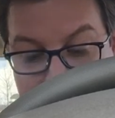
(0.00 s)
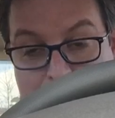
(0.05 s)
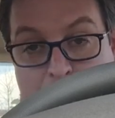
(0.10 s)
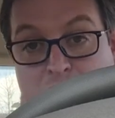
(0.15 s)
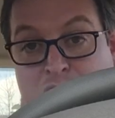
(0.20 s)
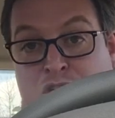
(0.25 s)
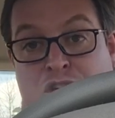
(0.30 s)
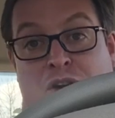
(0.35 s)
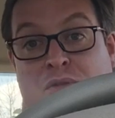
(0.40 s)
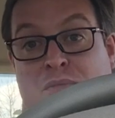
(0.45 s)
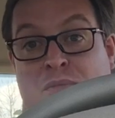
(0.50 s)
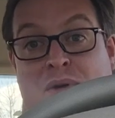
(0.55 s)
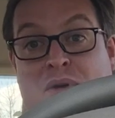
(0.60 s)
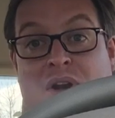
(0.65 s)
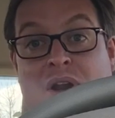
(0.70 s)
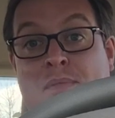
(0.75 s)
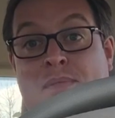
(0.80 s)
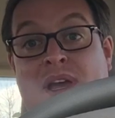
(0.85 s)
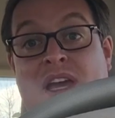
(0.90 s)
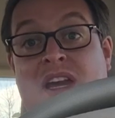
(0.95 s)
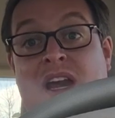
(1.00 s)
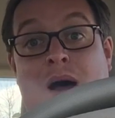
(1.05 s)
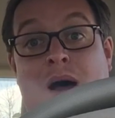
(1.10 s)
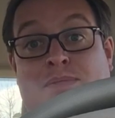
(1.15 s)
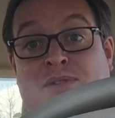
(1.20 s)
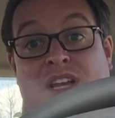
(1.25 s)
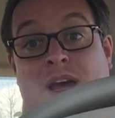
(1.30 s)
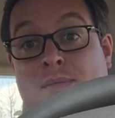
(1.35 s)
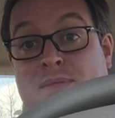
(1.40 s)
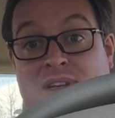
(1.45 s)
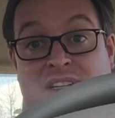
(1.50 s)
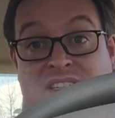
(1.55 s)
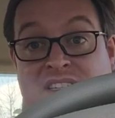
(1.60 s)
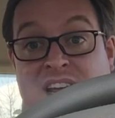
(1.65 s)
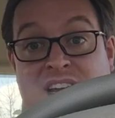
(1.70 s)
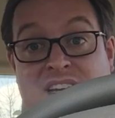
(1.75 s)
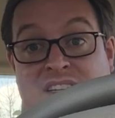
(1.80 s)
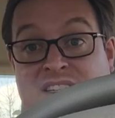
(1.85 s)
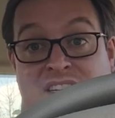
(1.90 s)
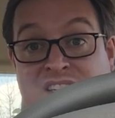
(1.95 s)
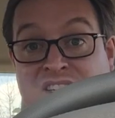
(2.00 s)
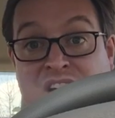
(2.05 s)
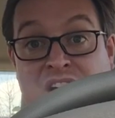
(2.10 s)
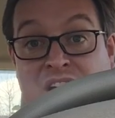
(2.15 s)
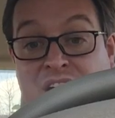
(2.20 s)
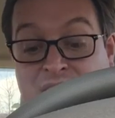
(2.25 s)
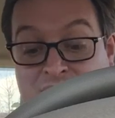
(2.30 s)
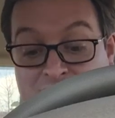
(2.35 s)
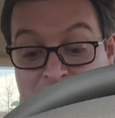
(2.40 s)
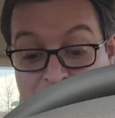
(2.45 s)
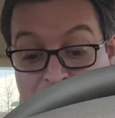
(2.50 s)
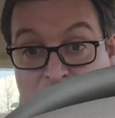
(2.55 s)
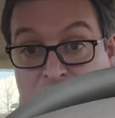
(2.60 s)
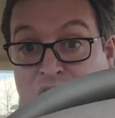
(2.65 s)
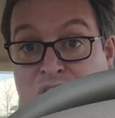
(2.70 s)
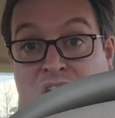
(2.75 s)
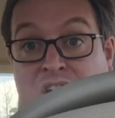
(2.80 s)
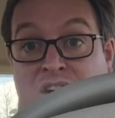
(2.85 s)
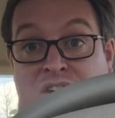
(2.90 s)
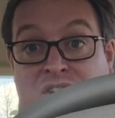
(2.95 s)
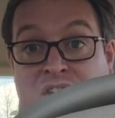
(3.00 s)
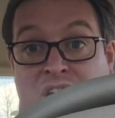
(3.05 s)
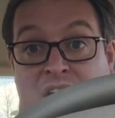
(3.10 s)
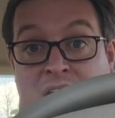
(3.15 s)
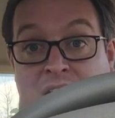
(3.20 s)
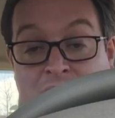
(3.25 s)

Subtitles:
though it shouldn't be, really be an upset because Tennessee's good, just as good as they